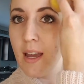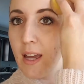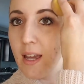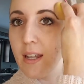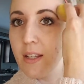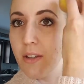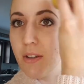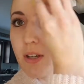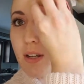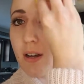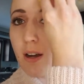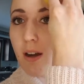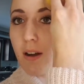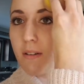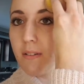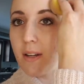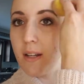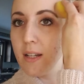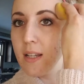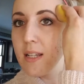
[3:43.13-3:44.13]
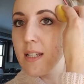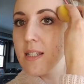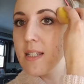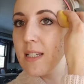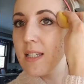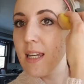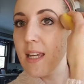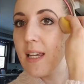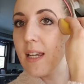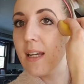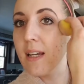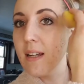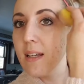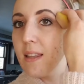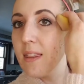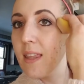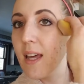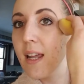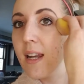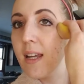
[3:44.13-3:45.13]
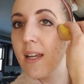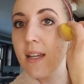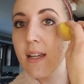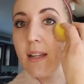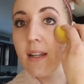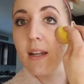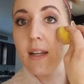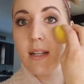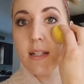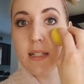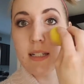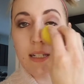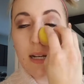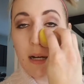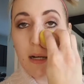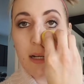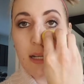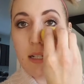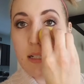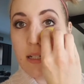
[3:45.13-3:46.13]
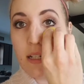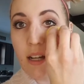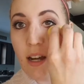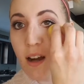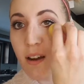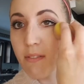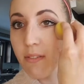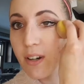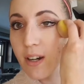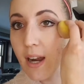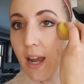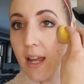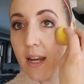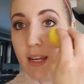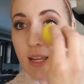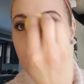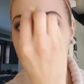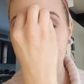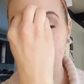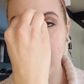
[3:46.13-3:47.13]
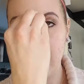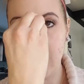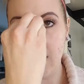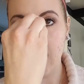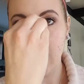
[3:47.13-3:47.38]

And you can already see that it is starting to cover any